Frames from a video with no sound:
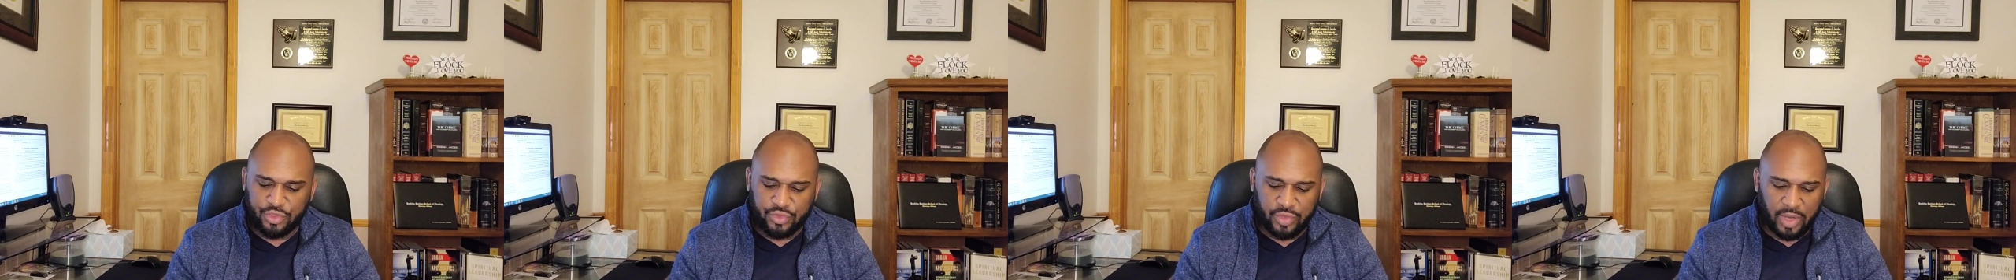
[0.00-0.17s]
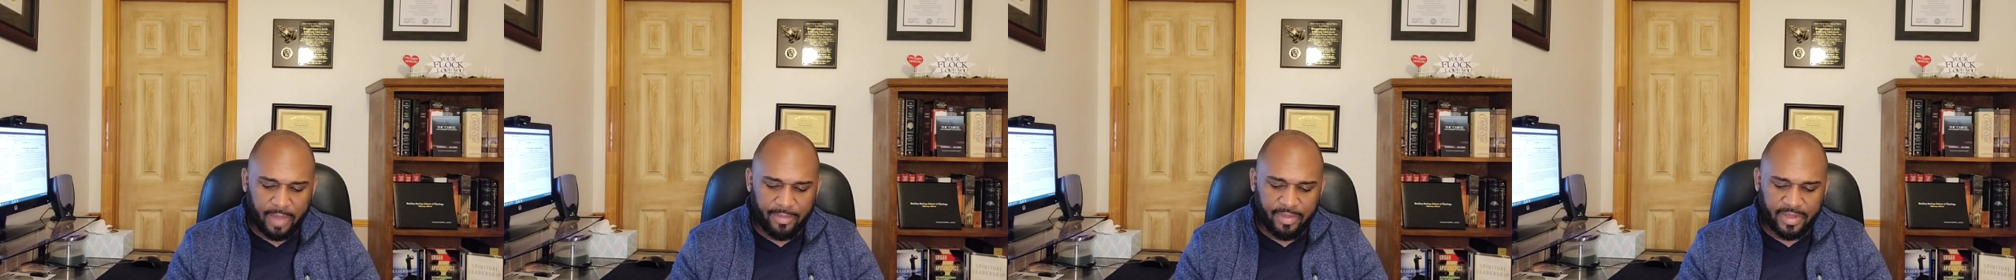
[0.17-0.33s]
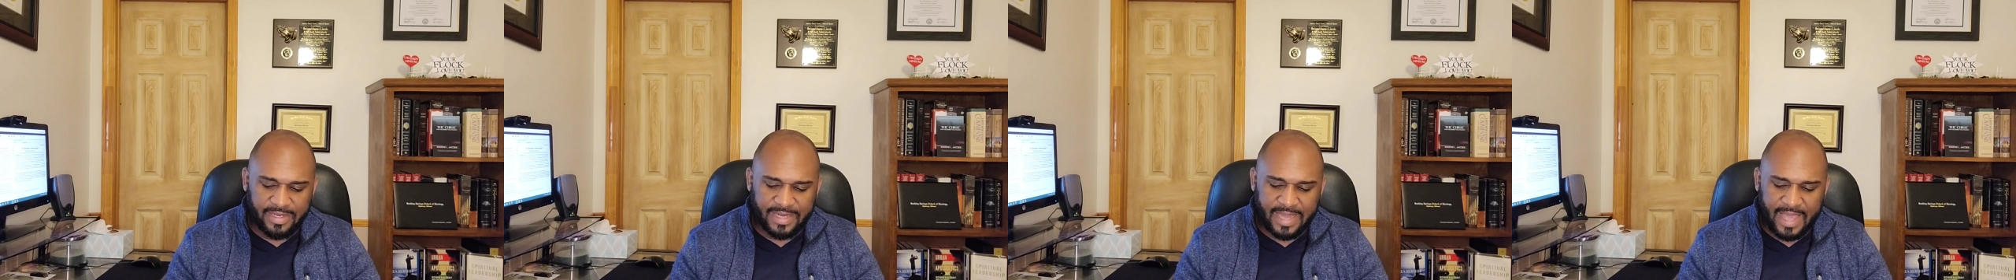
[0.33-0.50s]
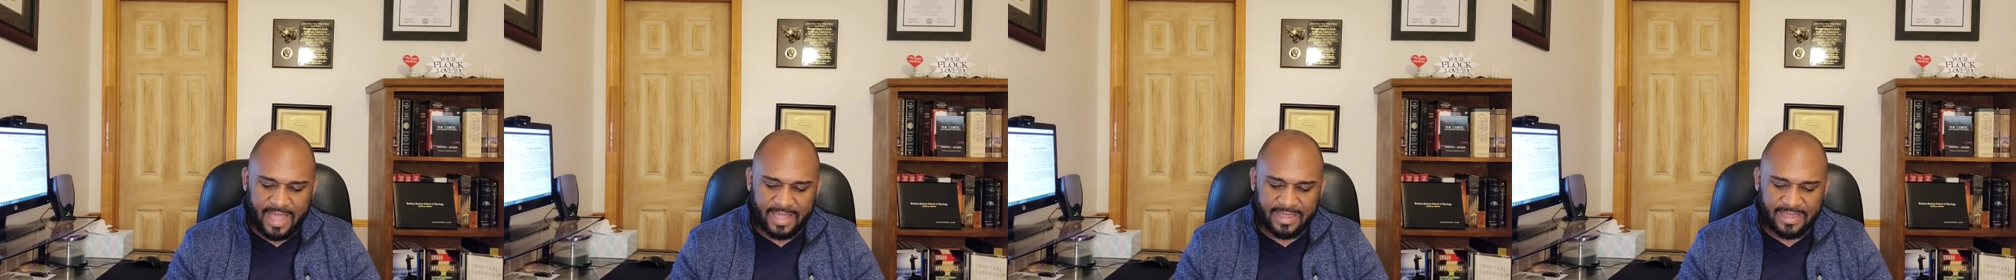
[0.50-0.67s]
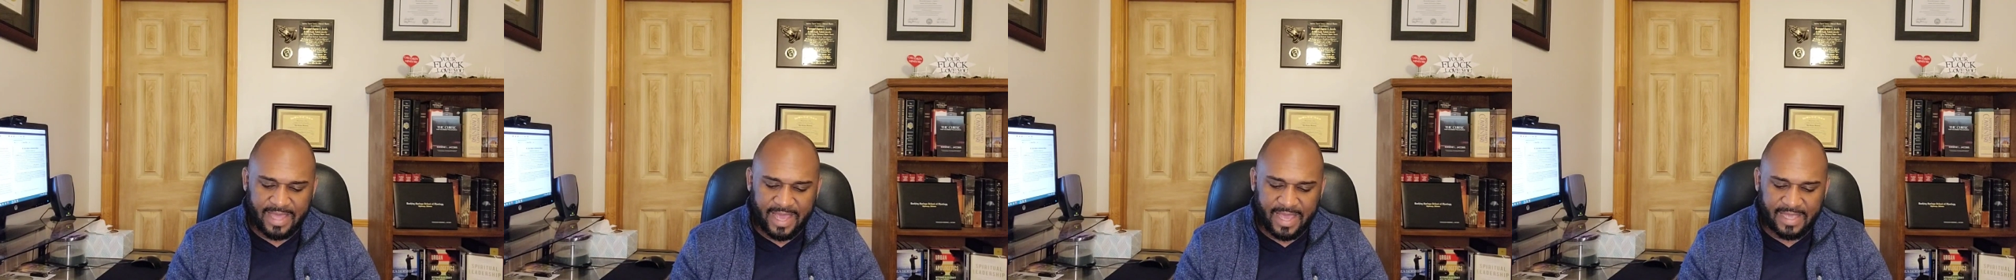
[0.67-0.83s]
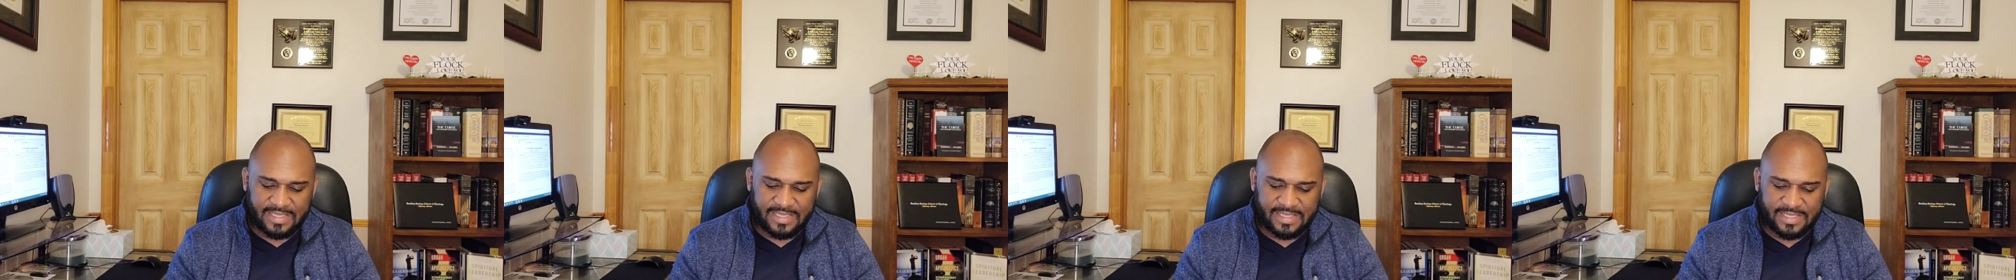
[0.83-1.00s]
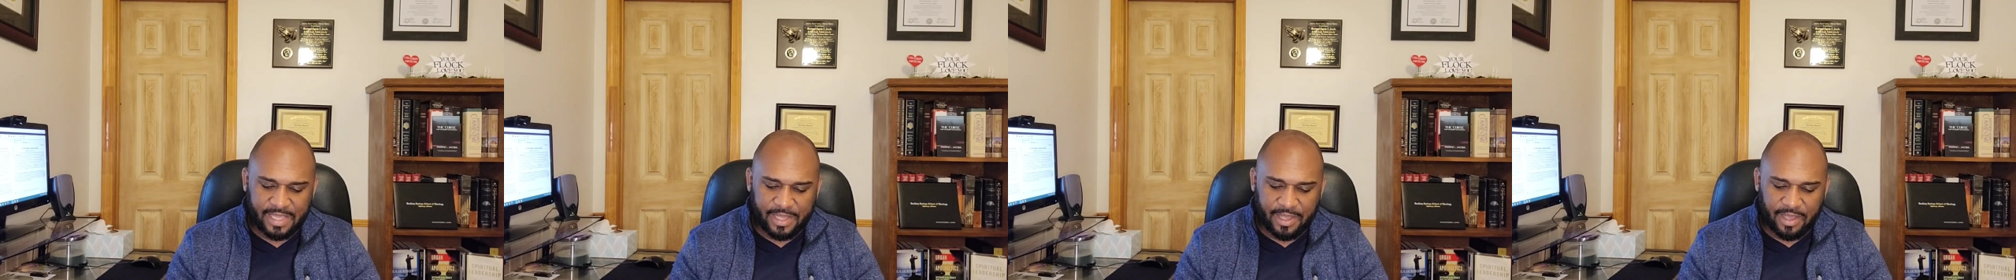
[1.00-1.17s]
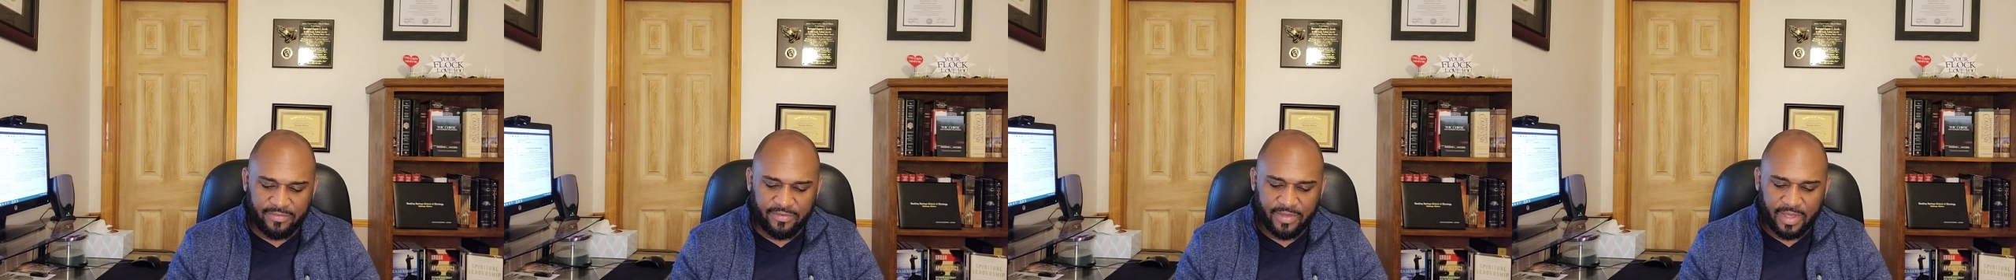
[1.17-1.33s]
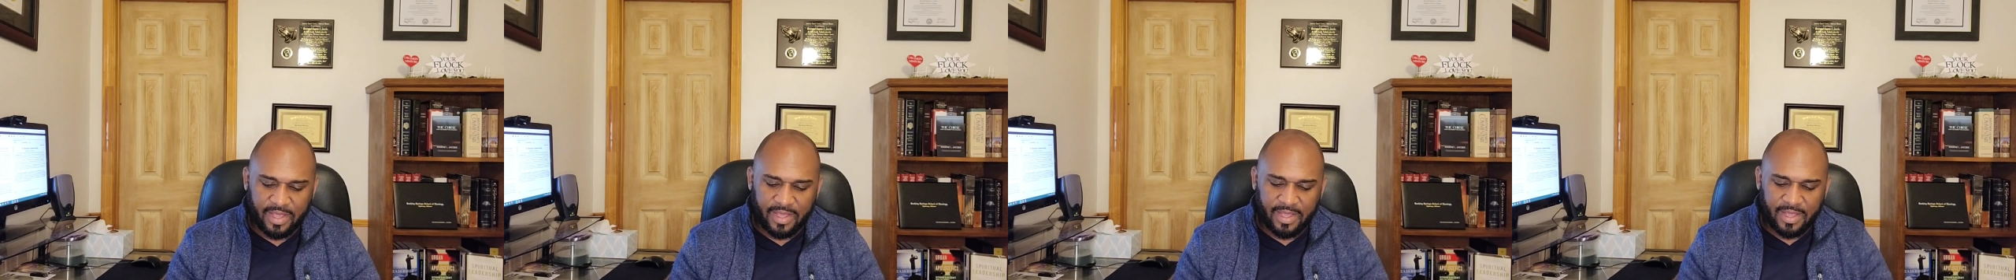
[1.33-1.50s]
trouble not
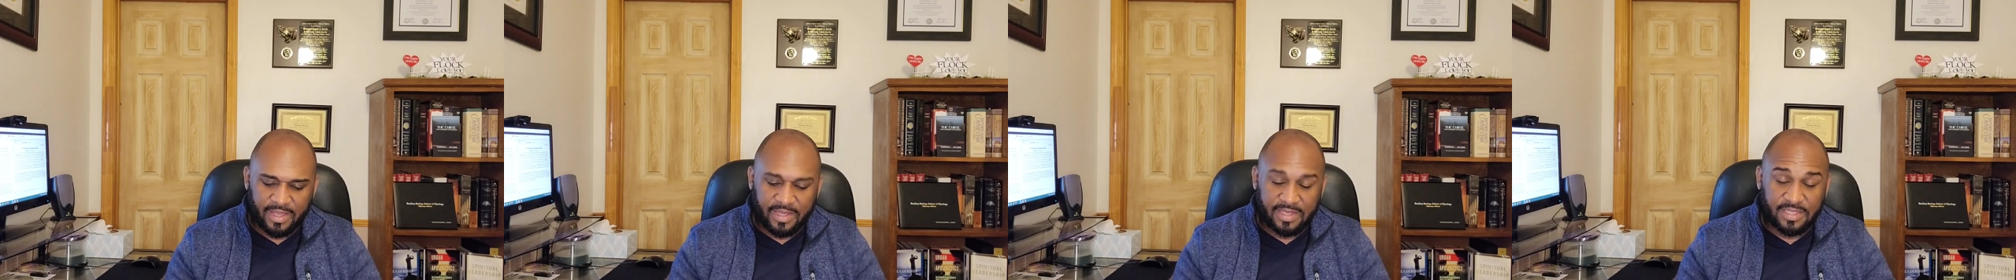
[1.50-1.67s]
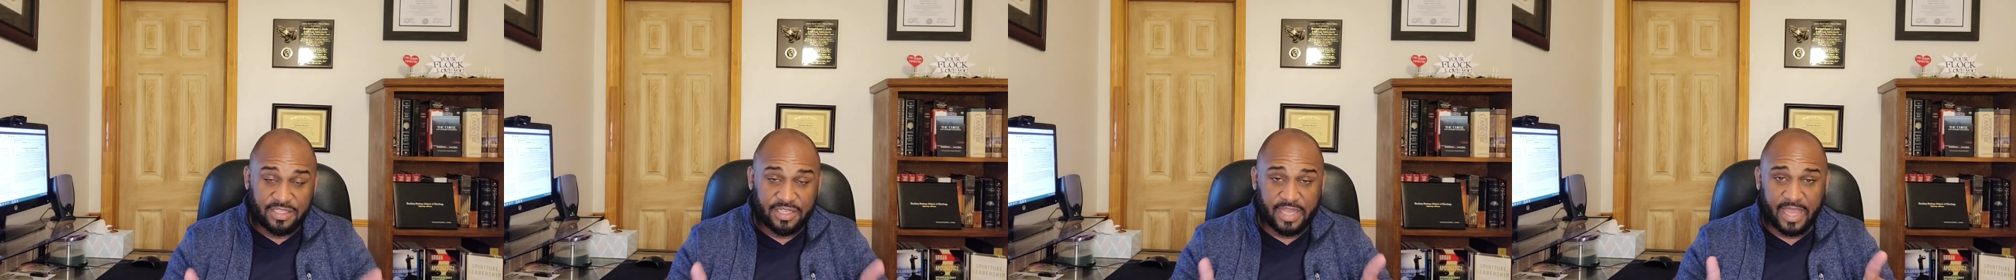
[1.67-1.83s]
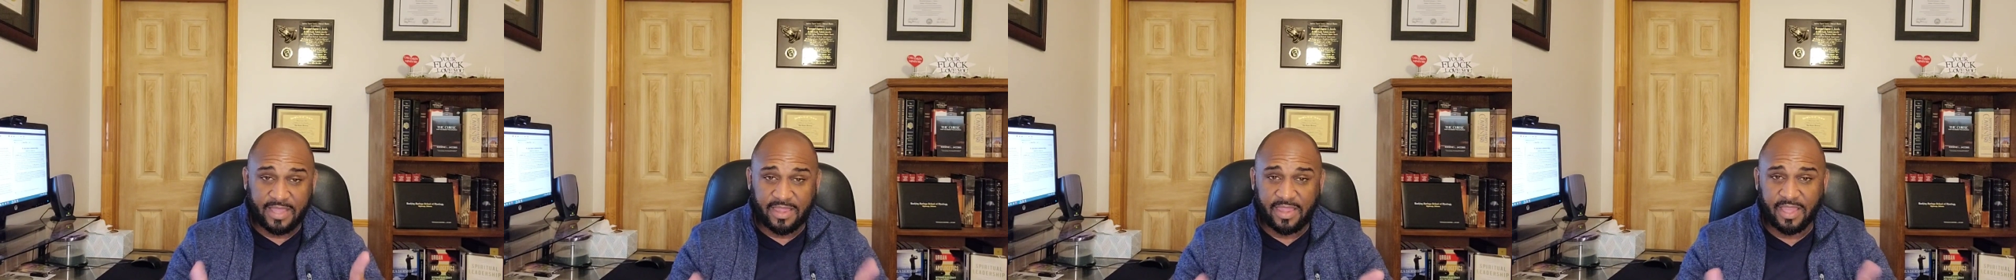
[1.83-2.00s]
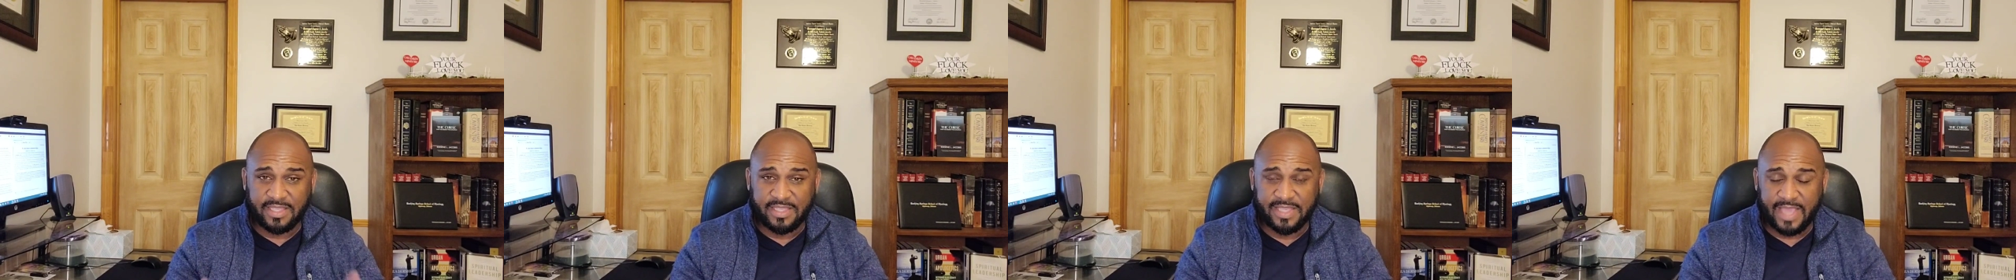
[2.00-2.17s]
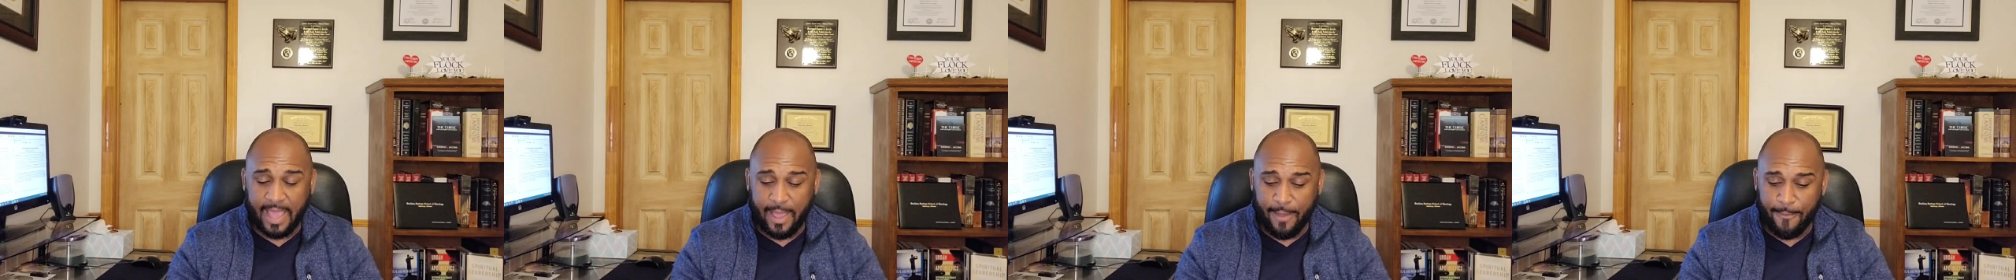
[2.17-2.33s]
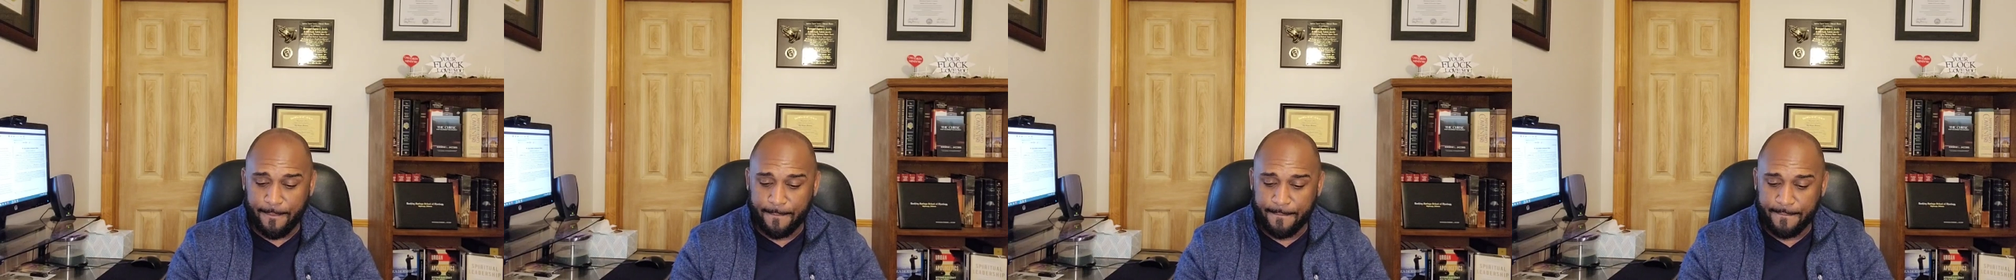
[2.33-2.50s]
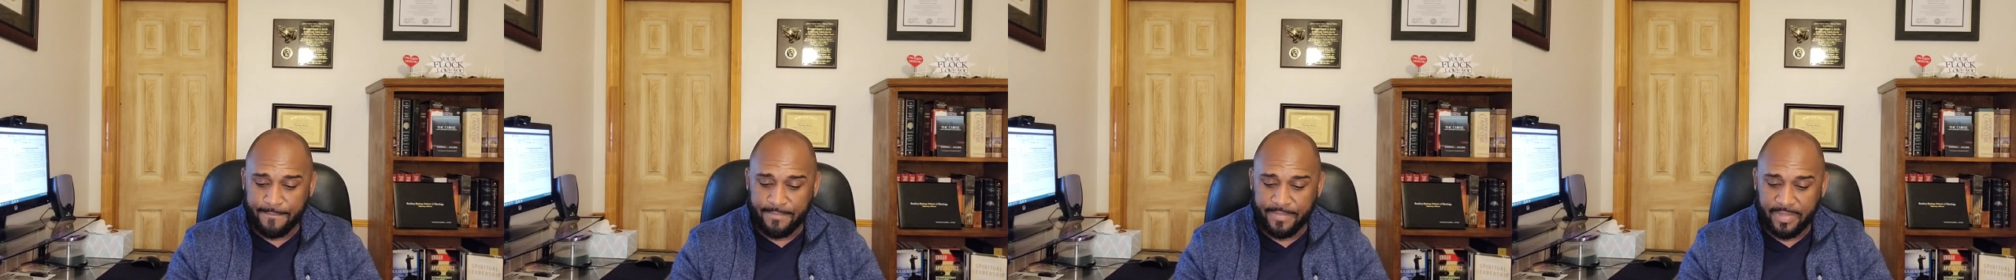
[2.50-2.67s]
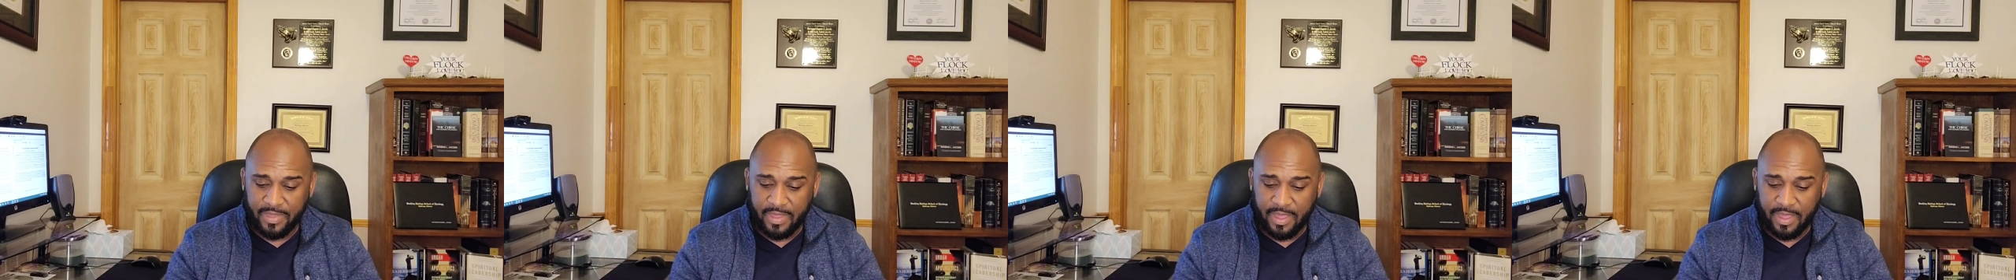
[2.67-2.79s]
thyself. Check this out.